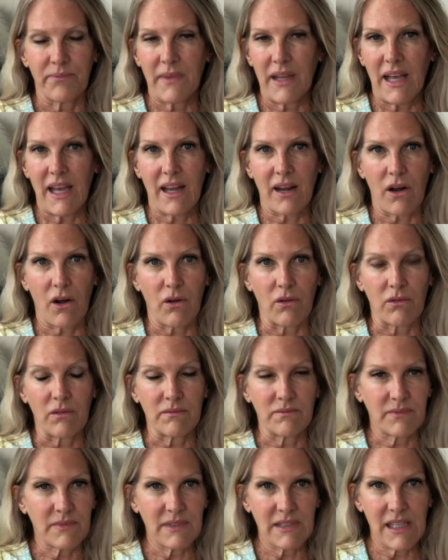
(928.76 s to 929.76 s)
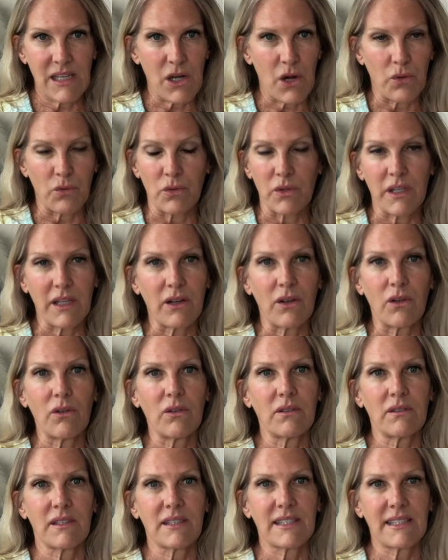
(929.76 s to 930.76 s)
at our,
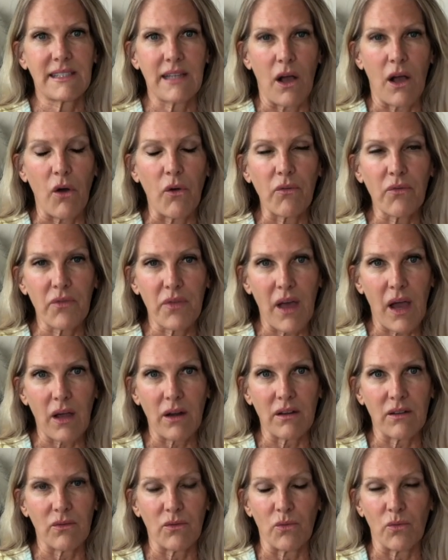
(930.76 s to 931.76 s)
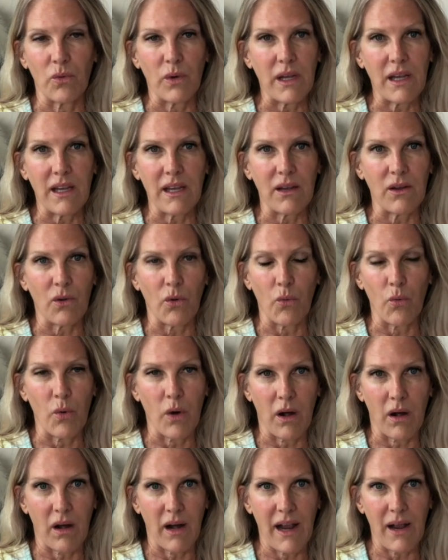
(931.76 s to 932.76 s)
little self that we
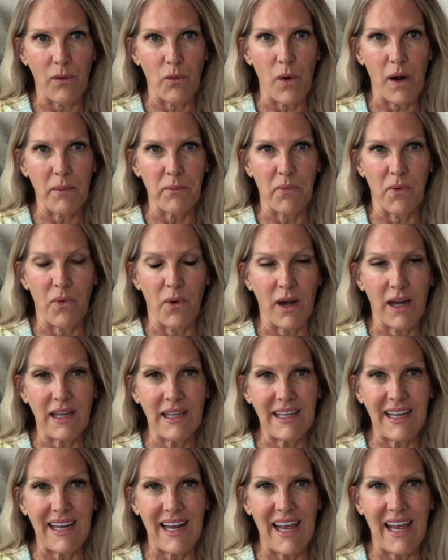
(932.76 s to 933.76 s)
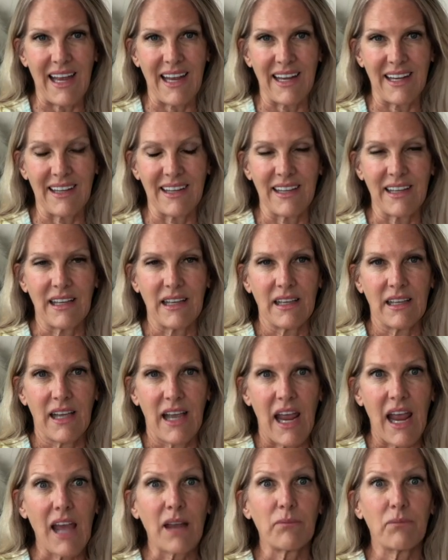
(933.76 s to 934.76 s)
were at one point,
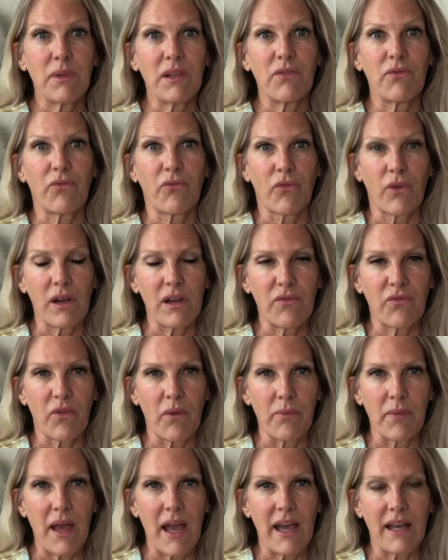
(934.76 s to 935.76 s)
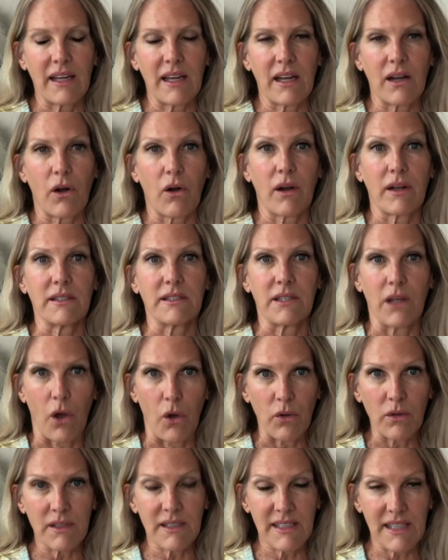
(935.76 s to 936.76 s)
and be free from that in our
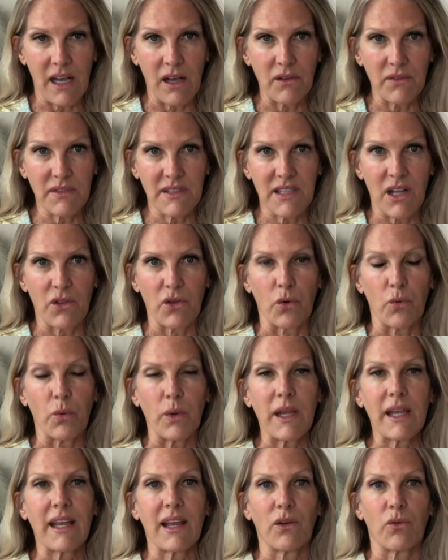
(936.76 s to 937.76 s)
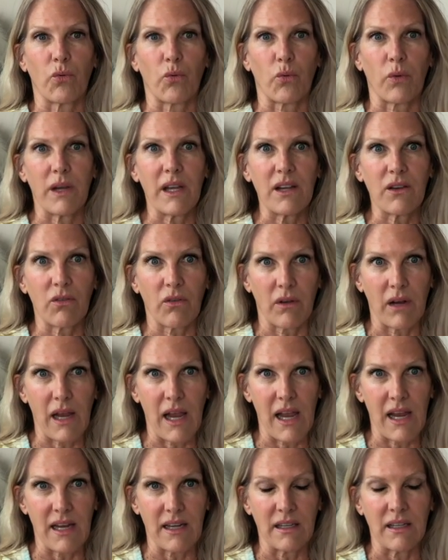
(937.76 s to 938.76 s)
adult self so that we can
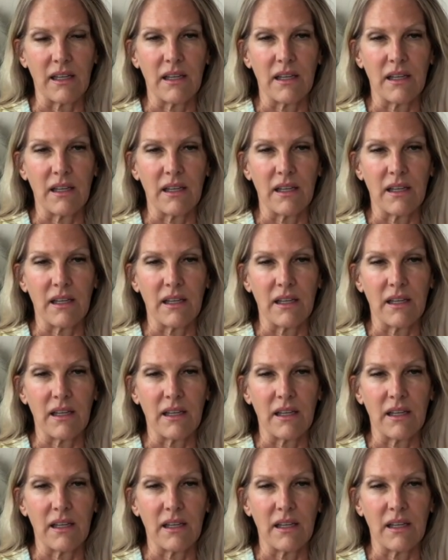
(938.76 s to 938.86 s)
recreate